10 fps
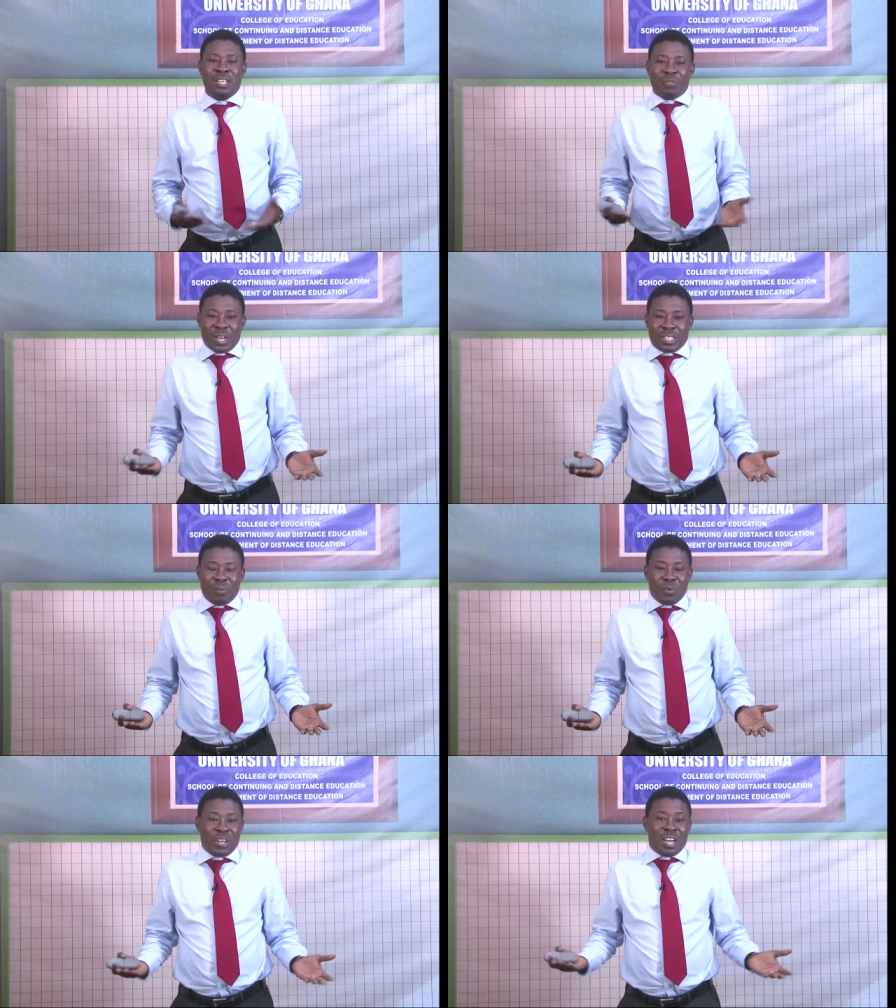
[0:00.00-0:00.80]
For
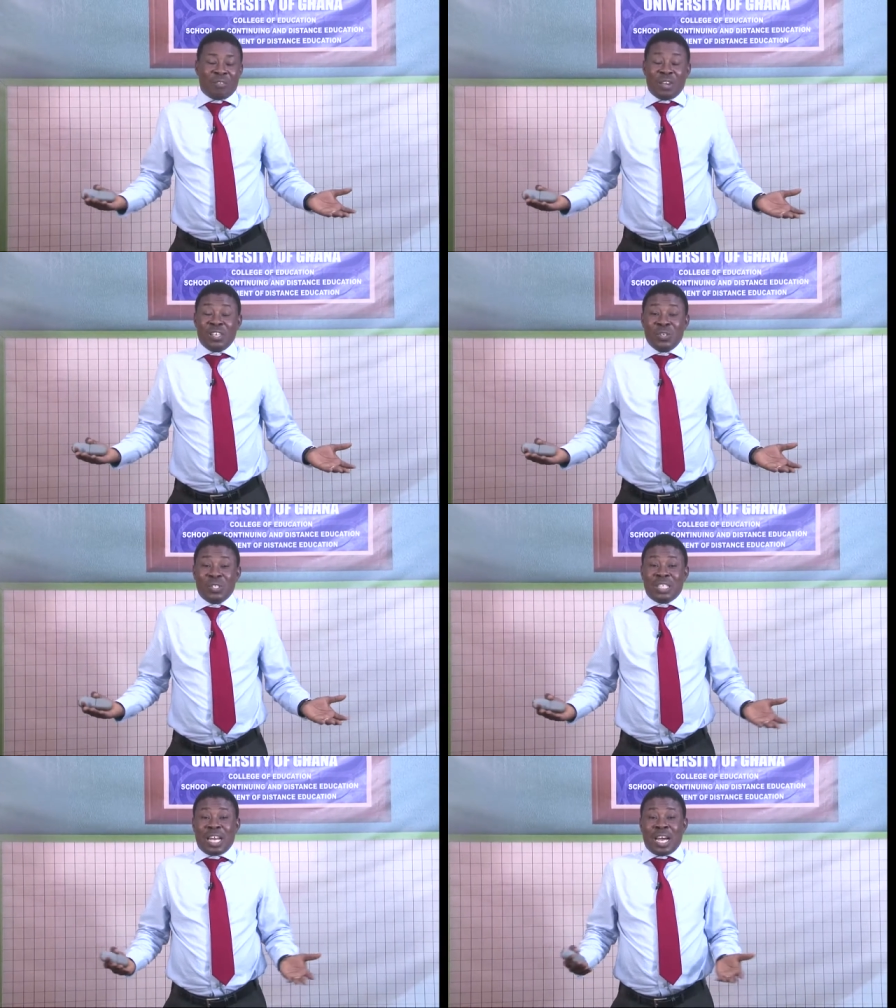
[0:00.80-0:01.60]
example, you can have
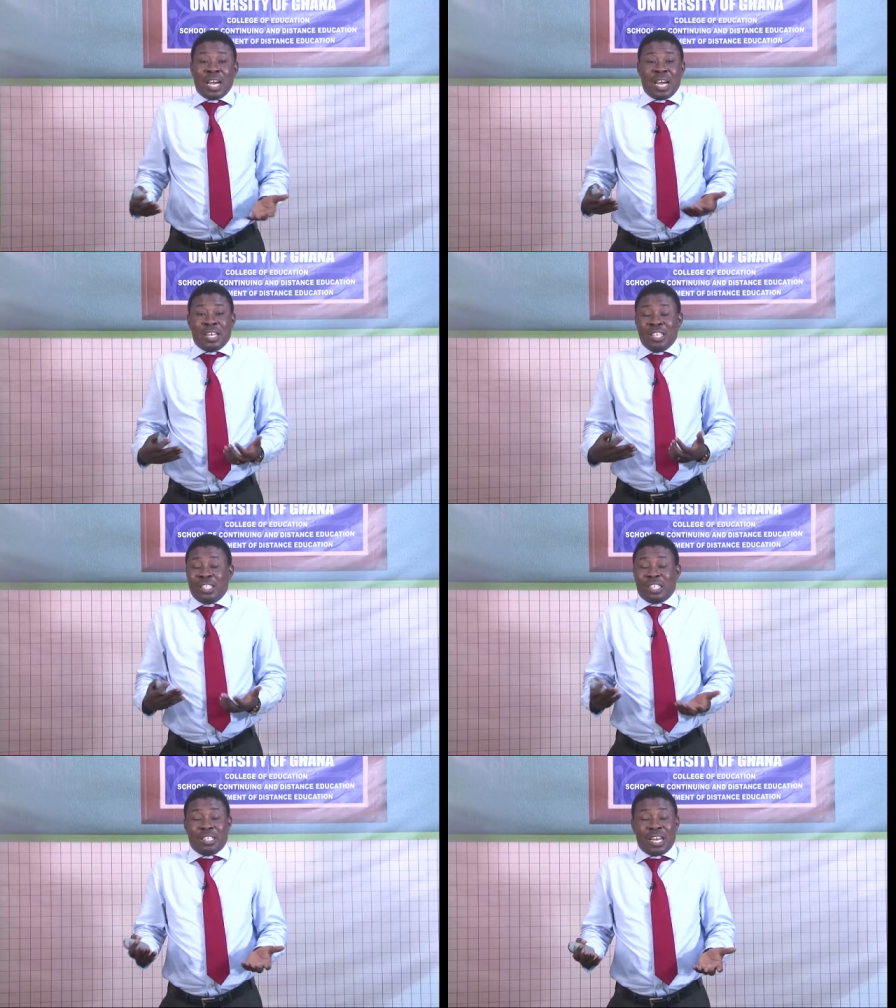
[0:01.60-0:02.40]
NGOs that are
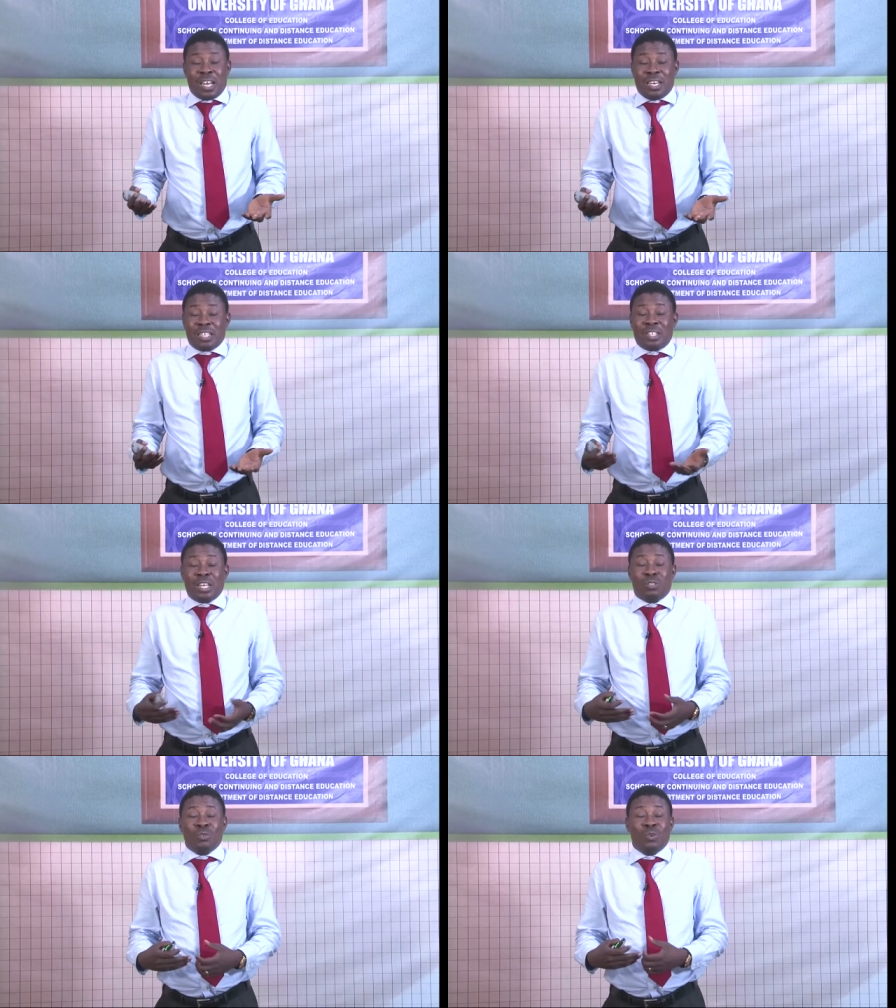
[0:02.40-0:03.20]
in, that, that
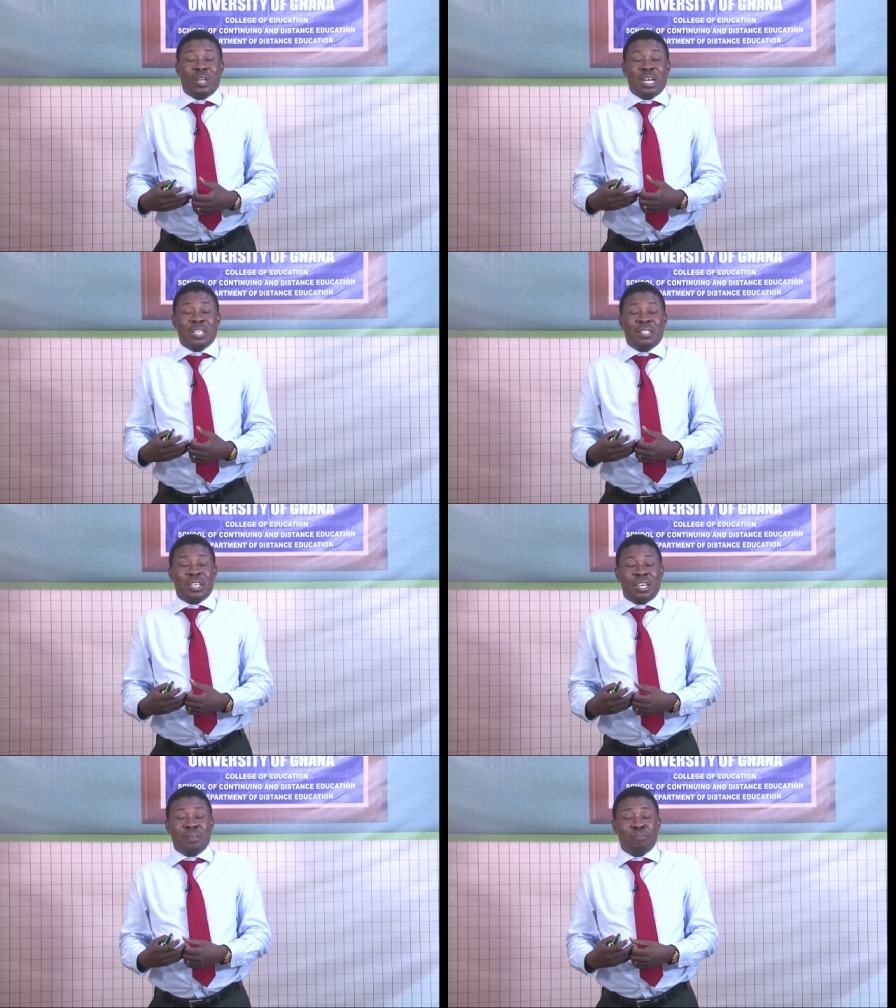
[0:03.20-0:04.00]
try to look at
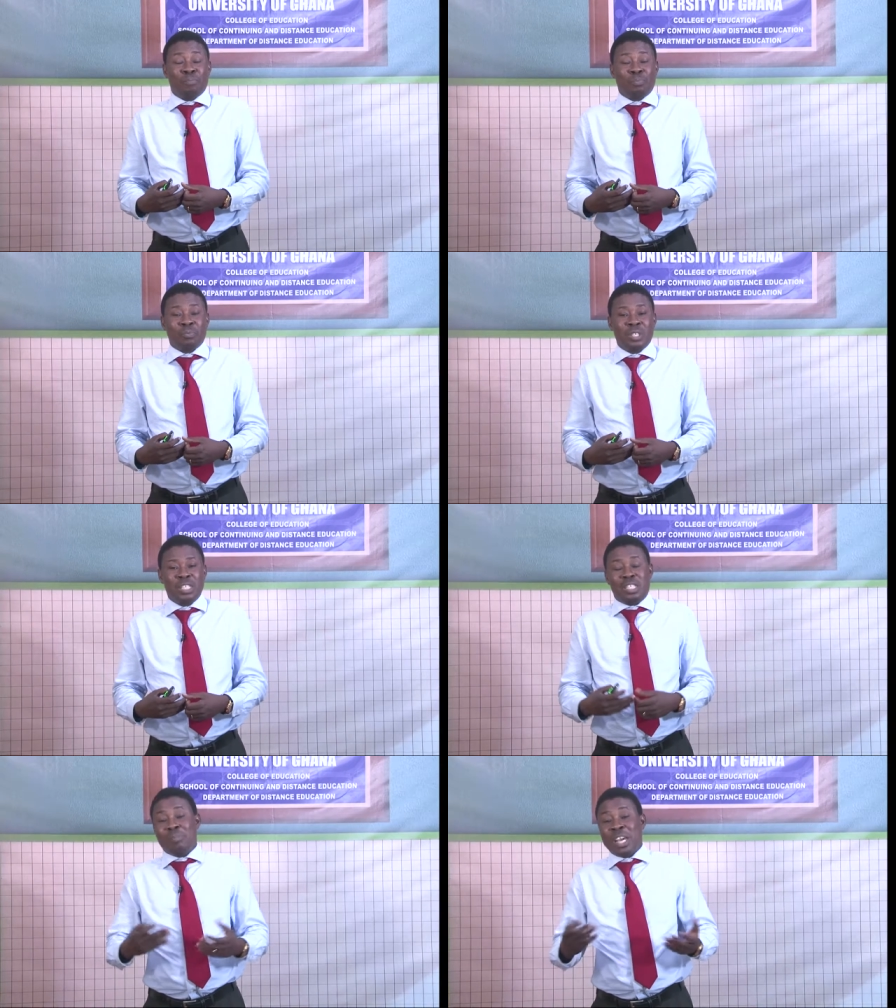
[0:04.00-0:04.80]
um,
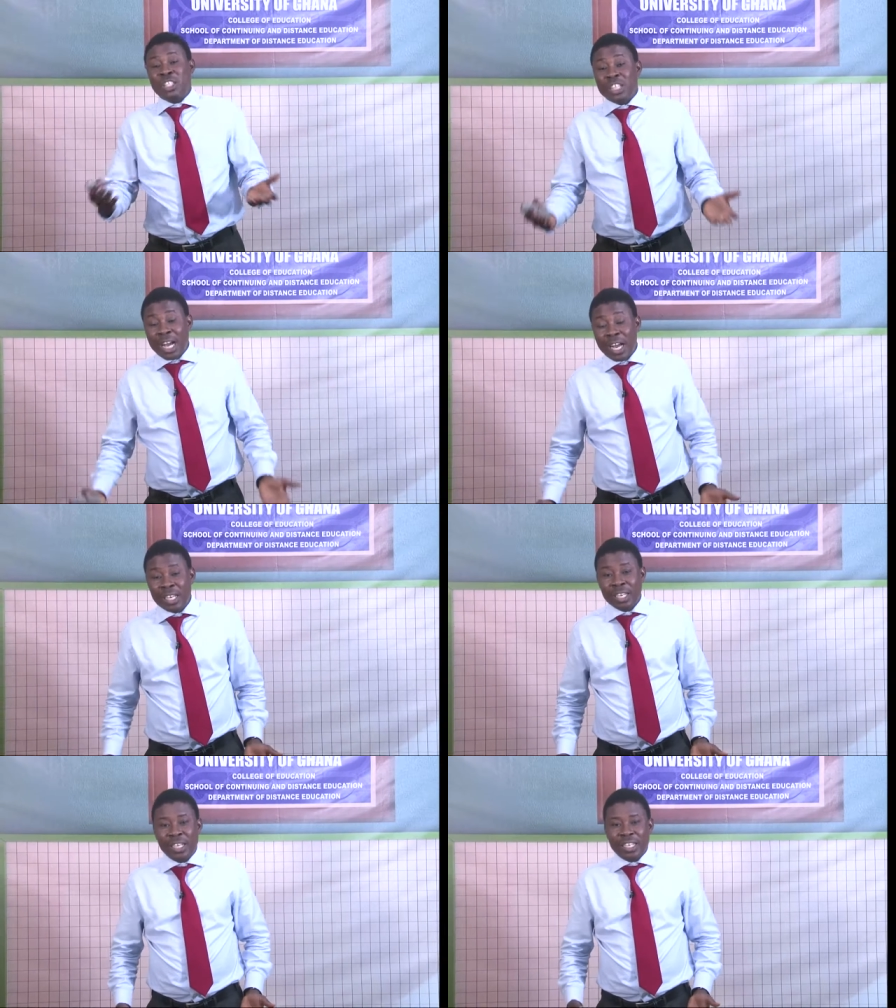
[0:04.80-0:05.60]
dementia
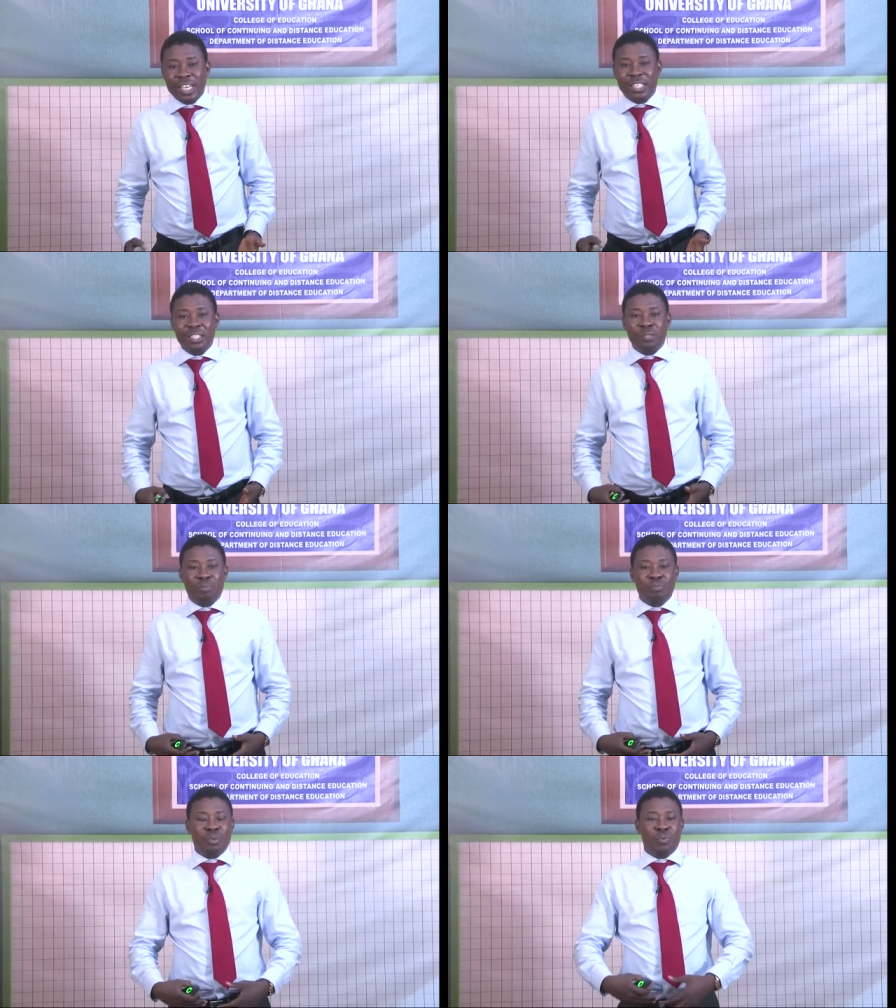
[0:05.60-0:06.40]
cases,
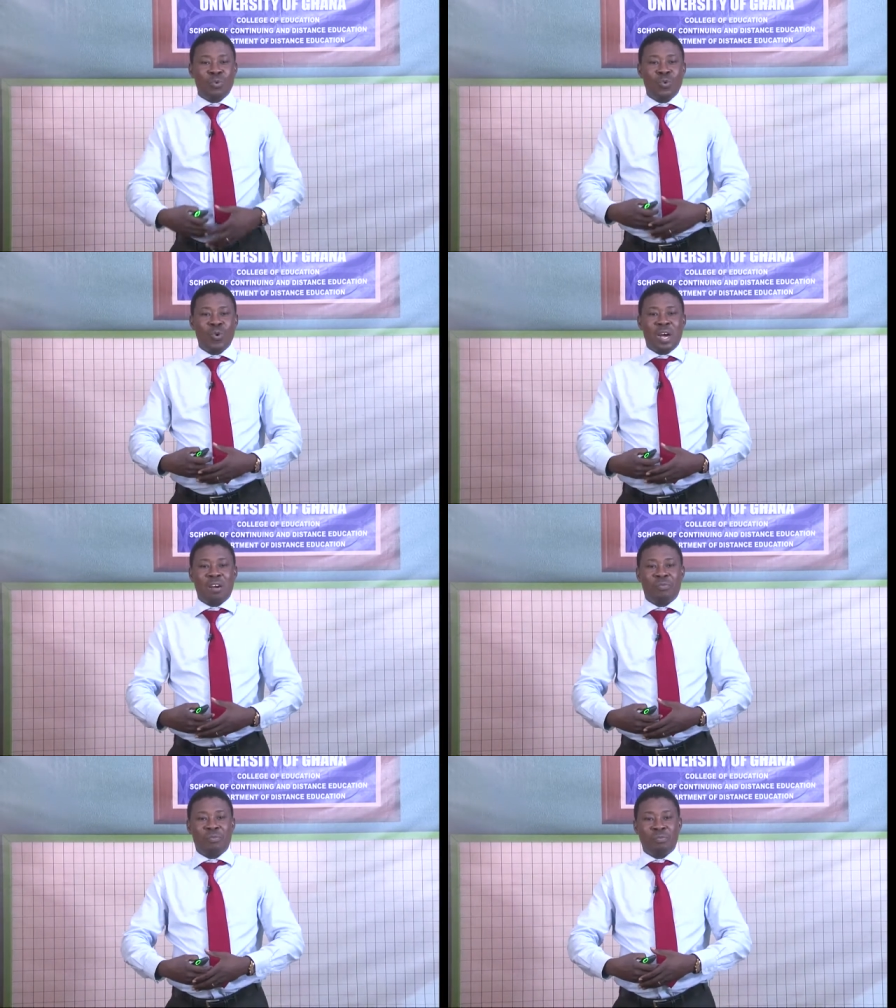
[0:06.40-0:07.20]
people who
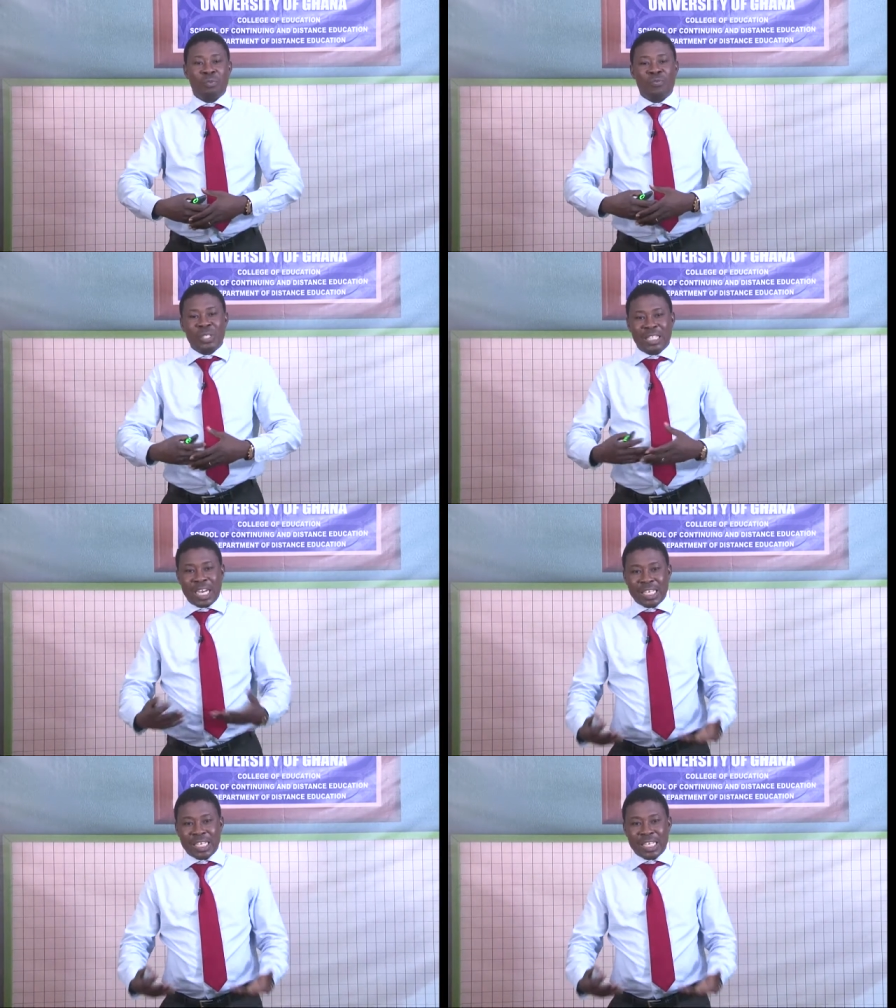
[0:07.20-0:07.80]
have physical